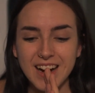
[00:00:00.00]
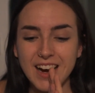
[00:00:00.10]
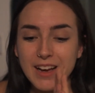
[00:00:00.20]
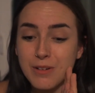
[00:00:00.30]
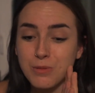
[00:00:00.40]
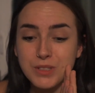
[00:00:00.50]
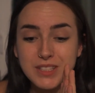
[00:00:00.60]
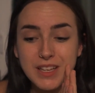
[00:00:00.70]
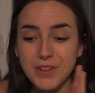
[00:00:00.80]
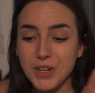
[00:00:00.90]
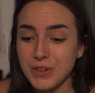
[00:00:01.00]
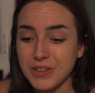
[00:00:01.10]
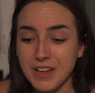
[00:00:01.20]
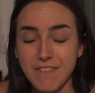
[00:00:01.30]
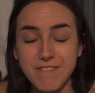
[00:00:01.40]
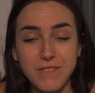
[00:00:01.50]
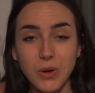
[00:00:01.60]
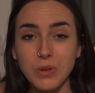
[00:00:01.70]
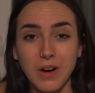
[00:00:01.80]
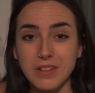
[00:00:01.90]
I was giving her like a
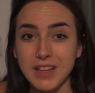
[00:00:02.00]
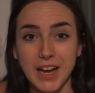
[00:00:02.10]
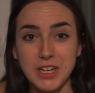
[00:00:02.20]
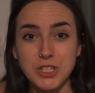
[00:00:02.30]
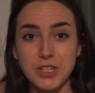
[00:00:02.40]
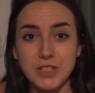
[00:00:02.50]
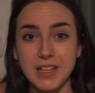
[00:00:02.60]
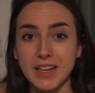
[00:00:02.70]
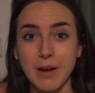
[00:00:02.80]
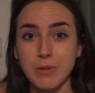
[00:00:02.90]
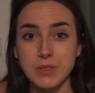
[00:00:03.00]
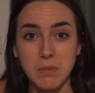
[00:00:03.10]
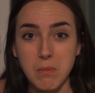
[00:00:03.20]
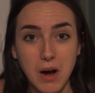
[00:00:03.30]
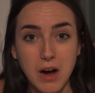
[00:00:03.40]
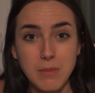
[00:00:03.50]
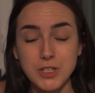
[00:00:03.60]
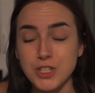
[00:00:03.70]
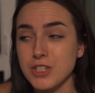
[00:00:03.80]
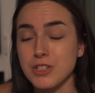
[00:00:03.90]
full on lecture, like I was a mom
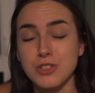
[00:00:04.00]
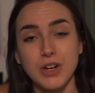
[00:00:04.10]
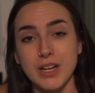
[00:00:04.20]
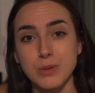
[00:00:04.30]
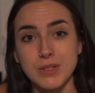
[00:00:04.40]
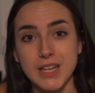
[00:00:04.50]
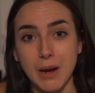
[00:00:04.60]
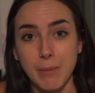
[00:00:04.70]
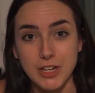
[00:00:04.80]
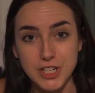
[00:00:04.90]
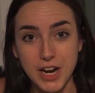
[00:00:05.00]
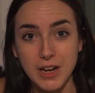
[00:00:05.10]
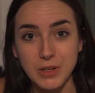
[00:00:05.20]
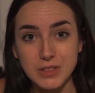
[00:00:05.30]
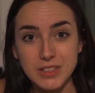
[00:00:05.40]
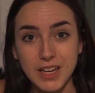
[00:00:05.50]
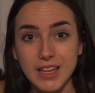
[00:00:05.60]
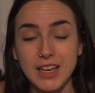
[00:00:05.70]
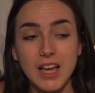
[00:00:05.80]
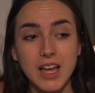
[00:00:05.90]
and she just tried to attack my child.
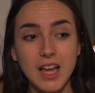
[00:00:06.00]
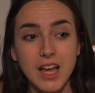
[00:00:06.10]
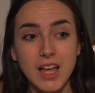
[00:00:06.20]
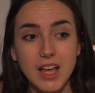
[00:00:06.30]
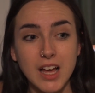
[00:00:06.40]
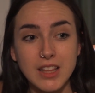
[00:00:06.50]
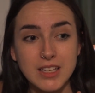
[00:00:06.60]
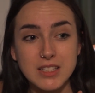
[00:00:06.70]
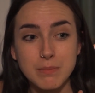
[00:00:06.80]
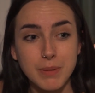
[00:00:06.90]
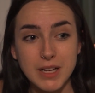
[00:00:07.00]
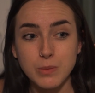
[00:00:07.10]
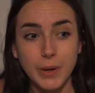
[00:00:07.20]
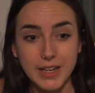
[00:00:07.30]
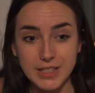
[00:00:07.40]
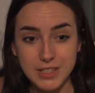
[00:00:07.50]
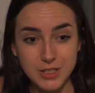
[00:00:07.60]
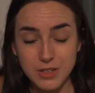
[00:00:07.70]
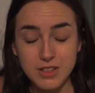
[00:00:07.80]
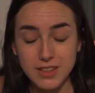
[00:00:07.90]
Like, that's the best way I can,
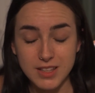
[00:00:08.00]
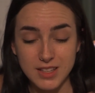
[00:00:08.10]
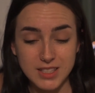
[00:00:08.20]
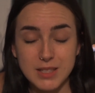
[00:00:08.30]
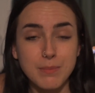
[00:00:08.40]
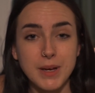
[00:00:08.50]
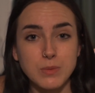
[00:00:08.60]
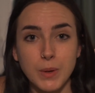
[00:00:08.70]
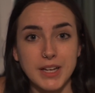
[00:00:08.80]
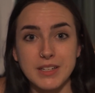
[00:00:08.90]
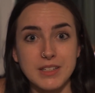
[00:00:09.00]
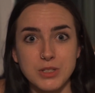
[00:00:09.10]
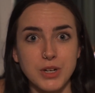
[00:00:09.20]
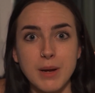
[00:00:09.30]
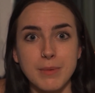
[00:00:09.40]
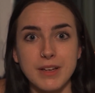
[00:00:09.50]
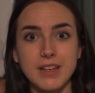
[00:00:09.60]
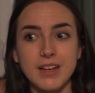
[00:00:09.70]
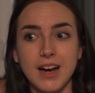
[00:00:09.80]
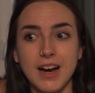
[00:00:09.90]
it's the best way I can describe
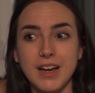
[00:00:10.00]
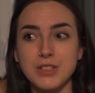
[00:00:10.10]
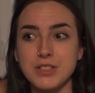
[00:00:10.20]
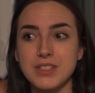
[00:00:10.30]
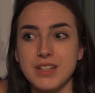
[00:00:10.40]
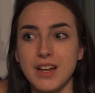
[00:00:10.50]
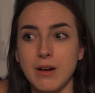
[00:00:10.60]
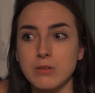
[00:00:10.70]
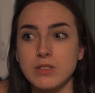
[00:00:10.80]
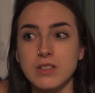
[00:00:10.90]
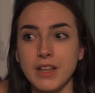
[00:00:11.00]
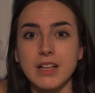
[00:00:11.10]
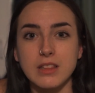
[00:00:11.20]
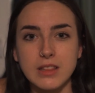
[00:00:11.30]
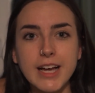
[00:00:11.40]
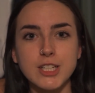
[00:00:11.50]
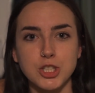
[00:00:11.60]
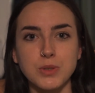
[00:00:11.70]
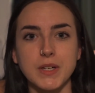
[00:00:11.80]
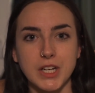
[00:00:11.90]
it. I just, I was like
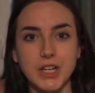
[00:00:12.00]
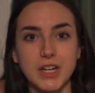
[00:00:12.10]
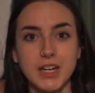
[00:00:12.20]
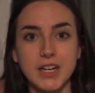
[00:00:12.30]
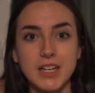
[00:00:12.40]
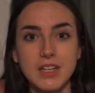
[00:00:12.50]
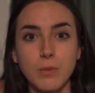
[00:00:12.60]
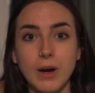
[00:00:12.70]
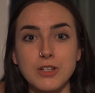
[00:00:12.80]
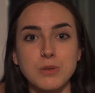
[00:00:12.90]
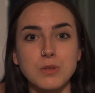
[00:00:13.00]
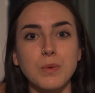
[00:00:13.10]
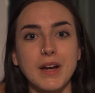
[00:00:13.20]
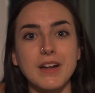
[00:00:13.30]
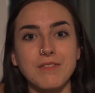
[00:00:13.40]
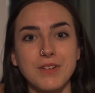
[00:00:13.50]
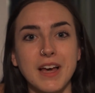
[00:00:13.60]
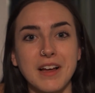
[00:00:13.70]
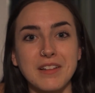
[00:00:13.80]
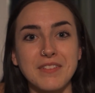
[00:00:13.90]
lecturing her while she was waiting for the
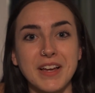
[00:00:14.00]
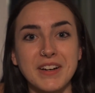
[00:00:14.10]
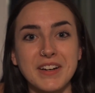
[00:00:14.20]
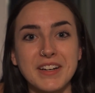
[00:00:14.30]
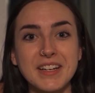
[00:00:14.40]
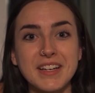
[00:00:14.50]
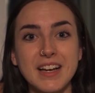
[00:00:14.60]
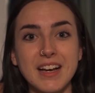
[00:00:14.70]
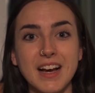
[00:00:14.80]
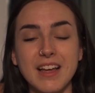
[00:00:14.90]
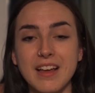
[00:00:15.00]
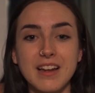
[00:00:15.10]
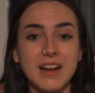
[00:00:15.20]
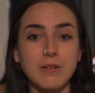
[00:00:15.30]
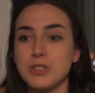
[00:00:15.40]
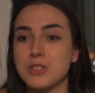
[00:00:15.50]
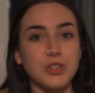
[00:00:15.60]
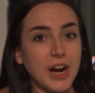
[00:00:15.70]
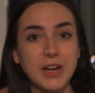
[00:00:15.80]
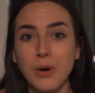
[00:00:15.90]
elevator. I, and I was just
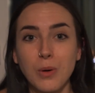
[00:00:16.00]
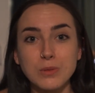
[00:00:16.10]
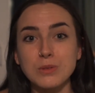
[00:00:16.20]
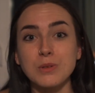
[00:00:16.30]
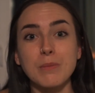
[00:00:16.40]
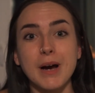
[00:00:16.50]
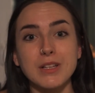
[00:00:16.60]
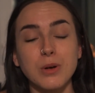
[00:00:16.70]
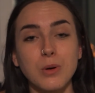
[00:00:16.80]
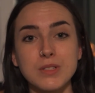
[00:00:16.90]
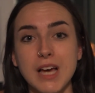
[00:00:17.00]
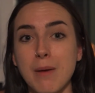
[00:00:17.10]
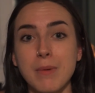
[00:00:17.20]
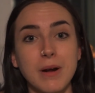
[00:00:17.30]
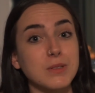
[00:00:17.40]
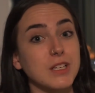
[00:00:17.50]
trying to hold Luna back the whole time, but I was